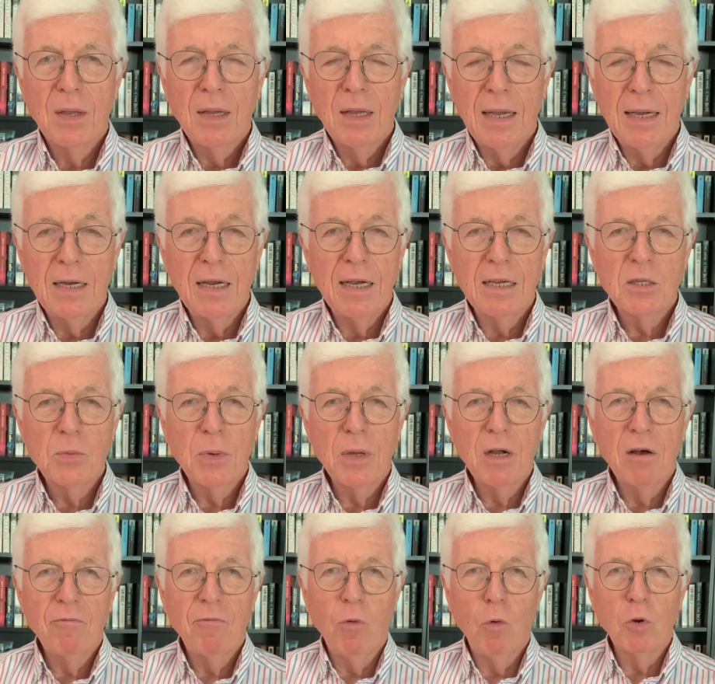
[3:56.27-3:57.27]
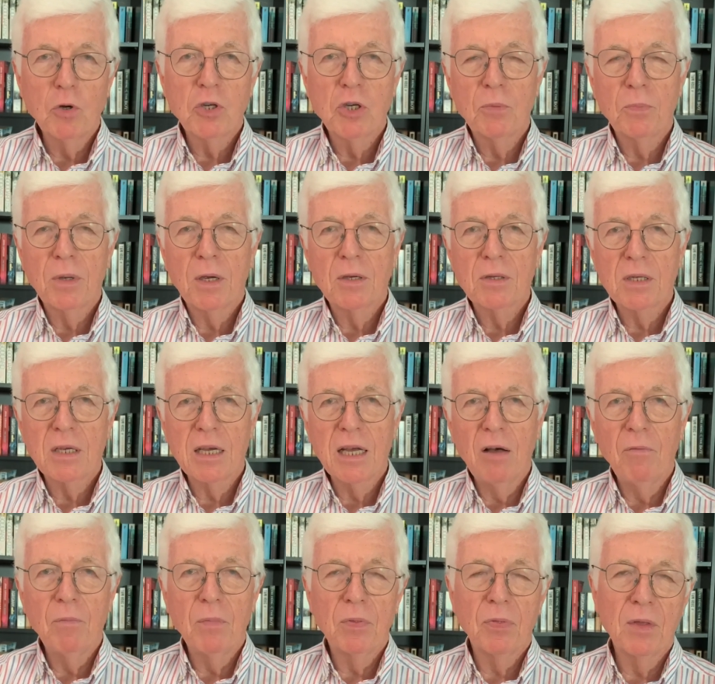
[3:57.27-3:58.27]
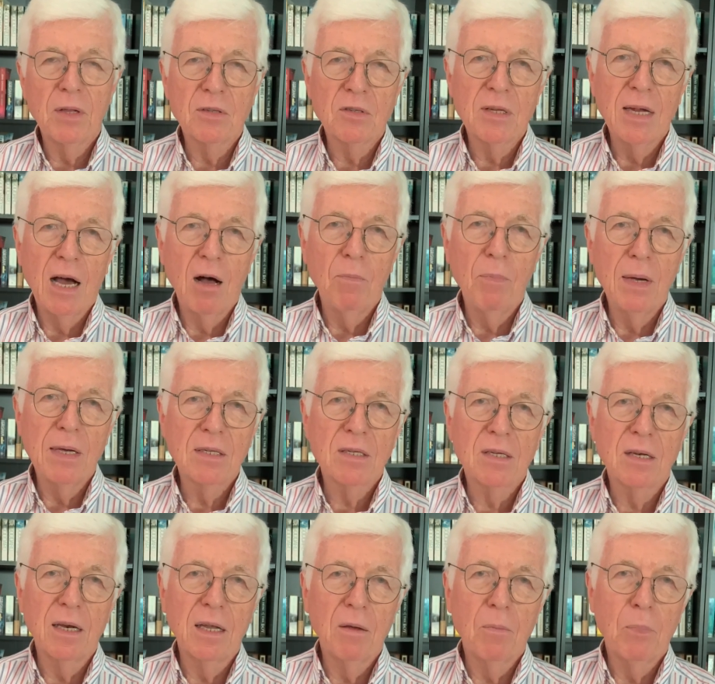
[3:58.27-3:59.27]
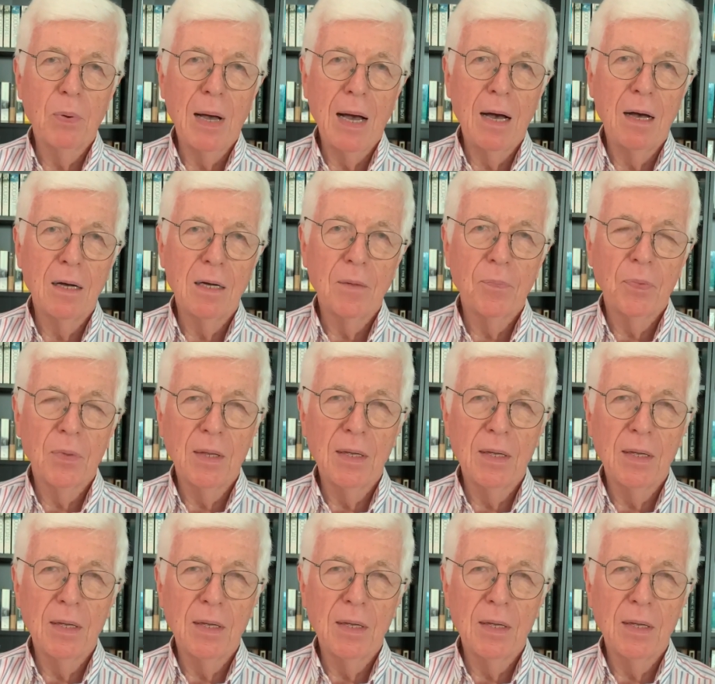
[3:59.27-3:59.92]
It is a bit unfortunate because the government that's now basically in power